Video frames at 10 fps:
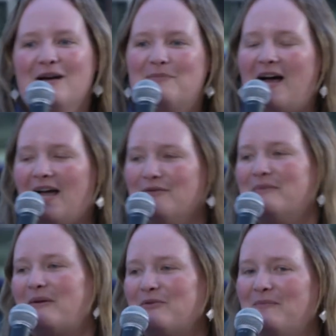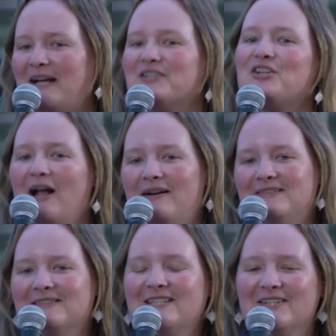But I remember my
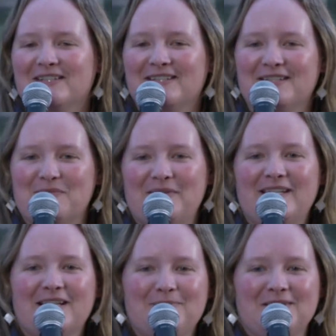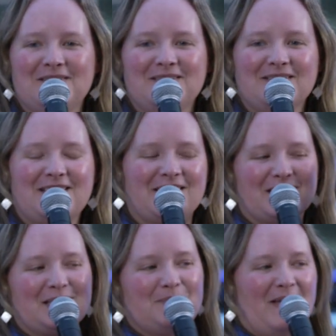childhood being able to
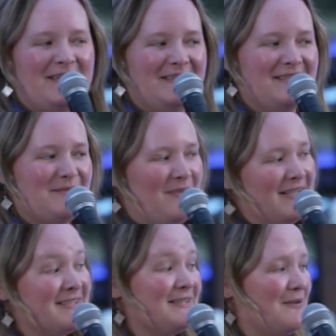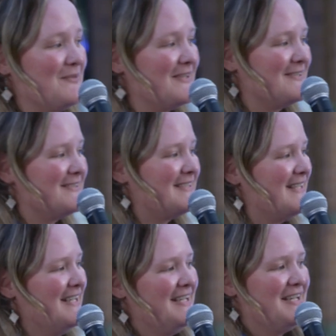spend my summers
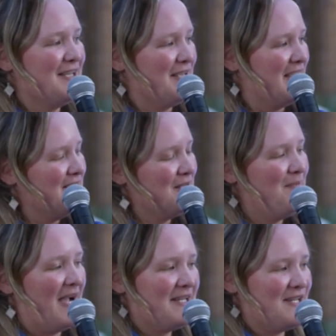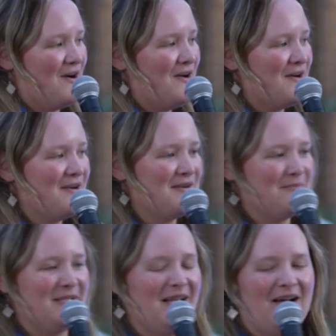in the backyard.
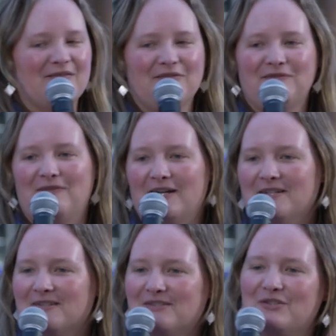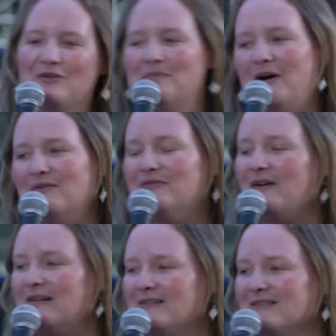We'd have fires,
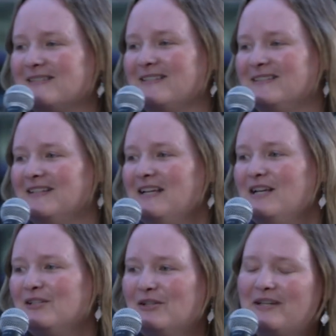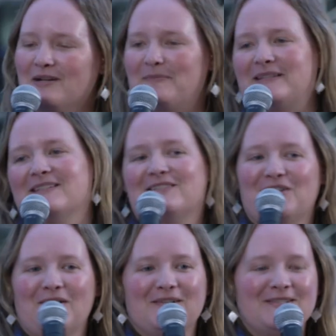bonfires, and looking up at the
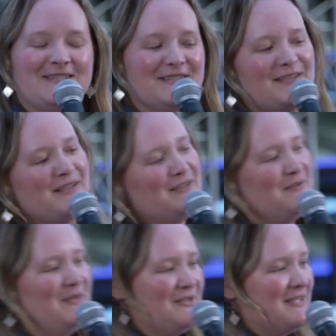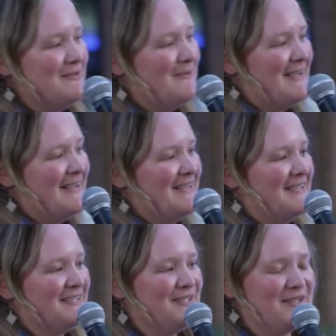stars and seeing the Milky Way
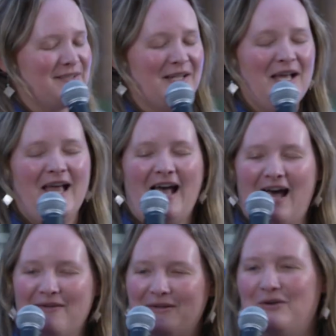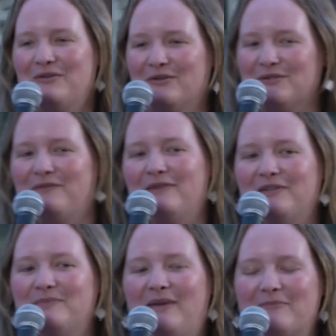and just having all those
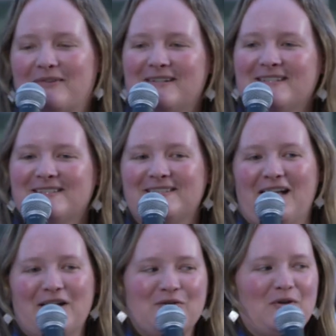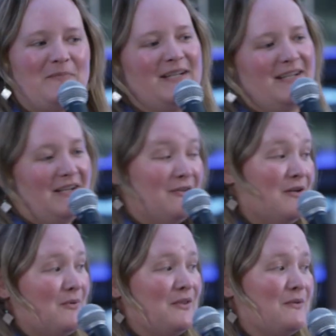vivid memories. I grew up in an
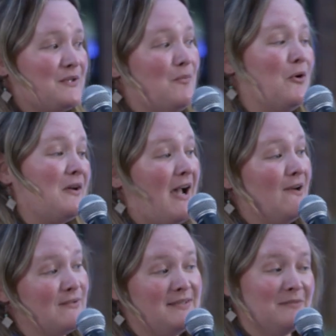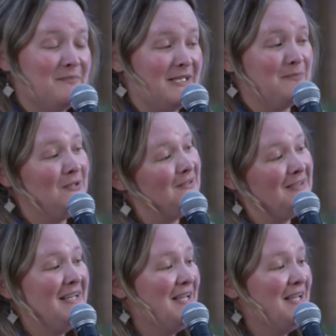area where there was more cows than people.